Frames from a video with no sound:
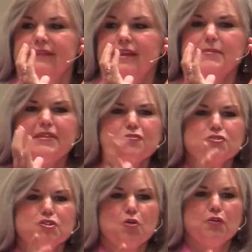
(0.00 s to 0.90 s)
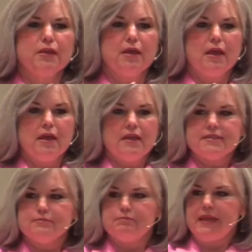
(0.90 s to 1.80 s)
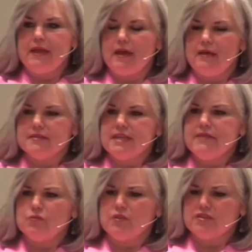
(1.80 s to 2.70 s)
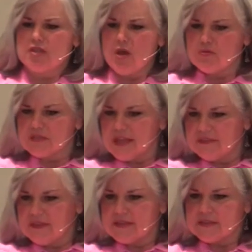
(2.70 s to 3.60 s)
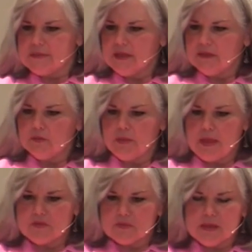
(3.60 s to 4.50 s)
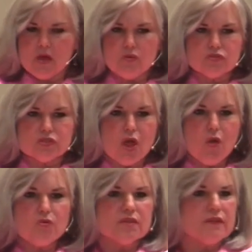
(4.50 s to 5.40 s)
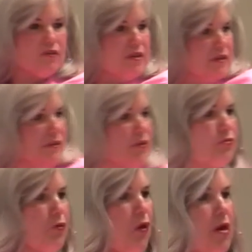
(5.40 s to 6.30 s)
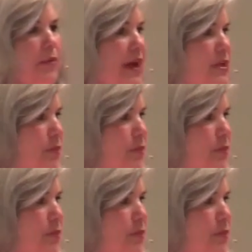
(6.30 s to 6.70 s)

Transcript: I mean, they're stoning uh, Stephen with stones like this. I mean, not little pebbles, big old stones in there, you know, throwing him at. Him.